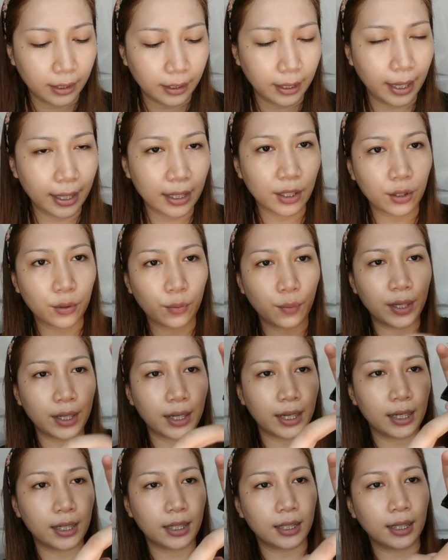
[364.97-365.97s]
Next
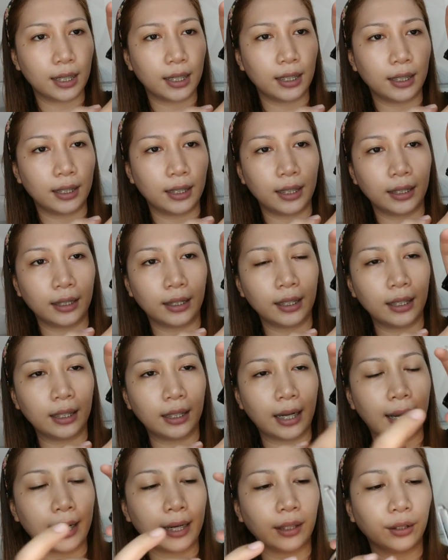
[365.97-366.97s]
one is a
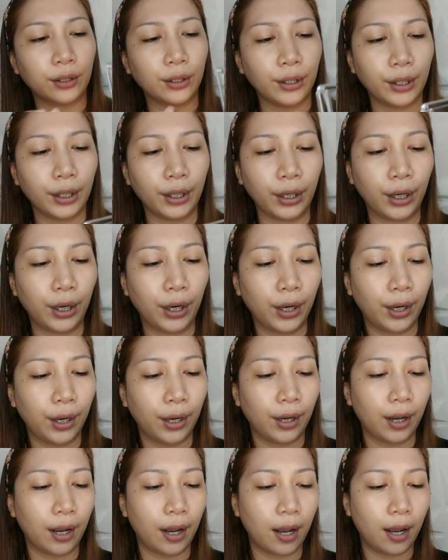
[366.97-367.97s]
little lighter
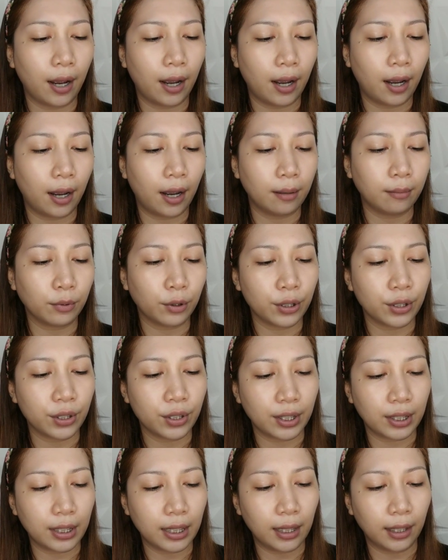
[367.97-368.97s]

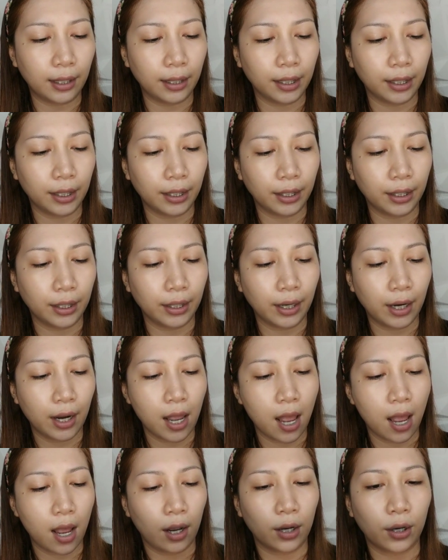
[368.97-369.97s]
concealer
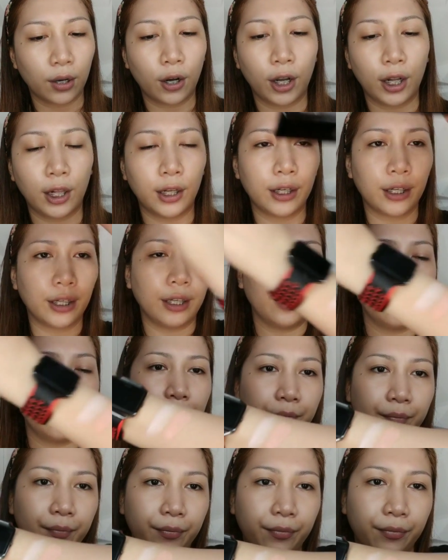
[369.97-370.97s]

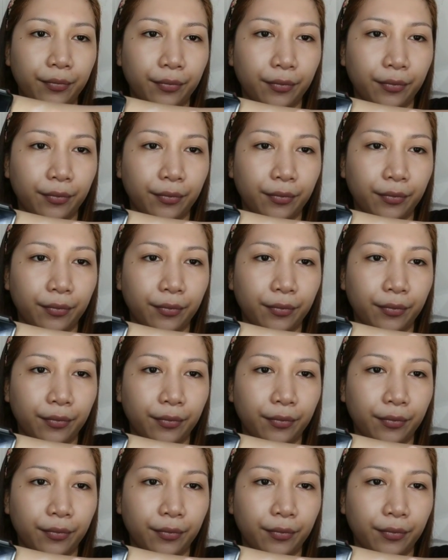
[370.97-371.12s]
color.